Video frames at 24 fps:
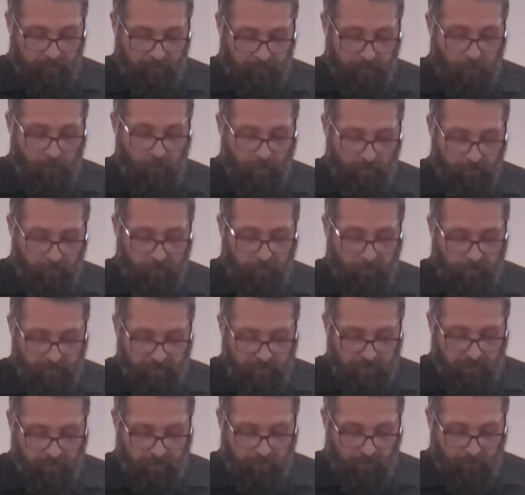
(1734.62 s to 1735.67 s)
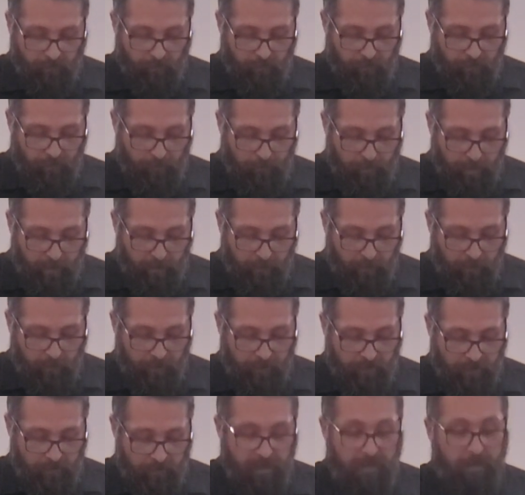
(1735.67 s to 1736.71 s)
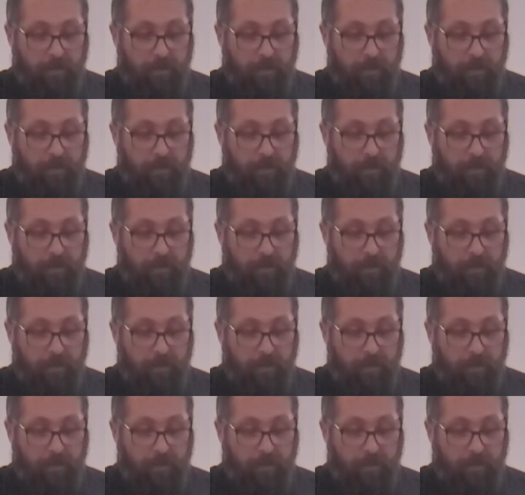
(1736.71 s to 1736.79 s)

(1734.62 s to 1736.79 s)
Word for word: no longer concerned with appearing to be